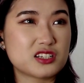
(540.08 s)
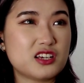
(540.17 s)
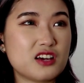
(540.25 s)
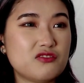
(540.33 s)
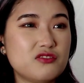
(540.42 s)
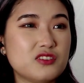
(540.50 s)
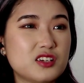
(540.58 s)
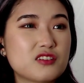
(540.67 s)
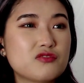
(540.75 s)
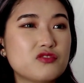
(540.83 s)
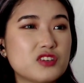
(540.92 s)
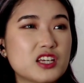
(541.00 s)
give
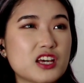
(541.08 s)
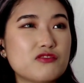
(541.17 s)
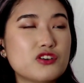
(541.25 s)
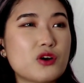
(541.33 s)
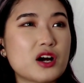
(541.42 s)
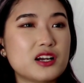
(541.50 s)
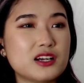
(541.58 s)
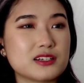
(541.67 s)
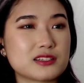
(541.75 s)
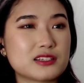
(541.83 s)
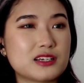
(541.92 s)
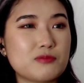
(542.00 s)
you how it
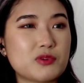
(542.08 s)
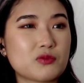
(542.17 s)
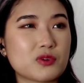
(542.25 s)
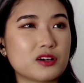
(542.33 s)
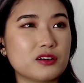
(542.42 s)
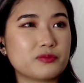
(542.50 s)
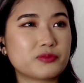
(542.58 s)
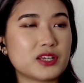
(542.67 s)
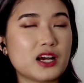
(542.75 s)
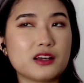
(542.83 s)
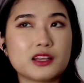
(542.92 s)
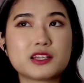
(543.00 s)
is. Keep it real.
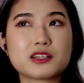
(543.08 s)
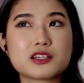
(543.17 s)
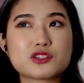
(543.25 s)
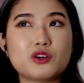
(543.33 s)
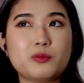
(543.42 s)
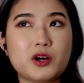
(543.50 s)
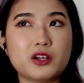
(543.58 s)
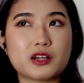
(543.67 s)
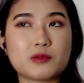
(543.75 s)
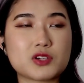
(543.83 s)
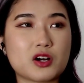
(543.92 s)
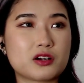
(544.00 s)
Yeah, the disco ball that
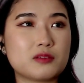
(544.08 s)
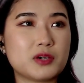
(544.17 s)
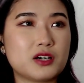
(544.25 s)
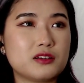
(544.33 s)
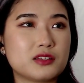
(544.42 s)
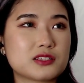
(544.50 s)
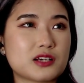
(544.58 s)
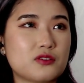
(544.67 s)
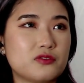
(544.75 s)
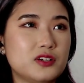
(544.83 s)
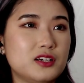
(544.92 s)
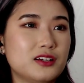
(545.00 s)
I'm talking about, this
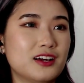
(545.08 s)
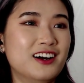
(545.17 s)
outfit.